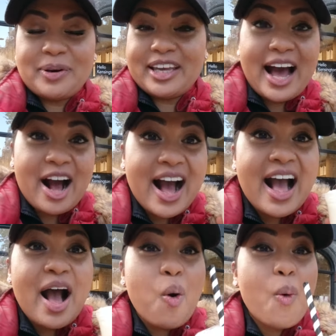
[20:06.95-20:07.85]
But yeah,
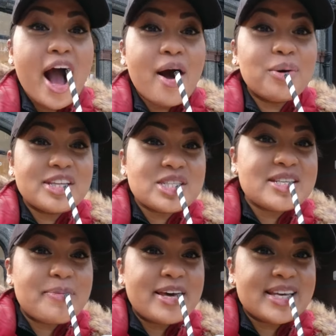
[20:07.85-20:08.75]
wow, this
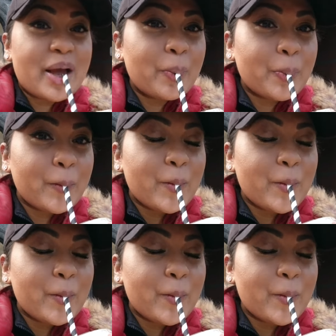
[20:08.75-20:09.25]
is amazing.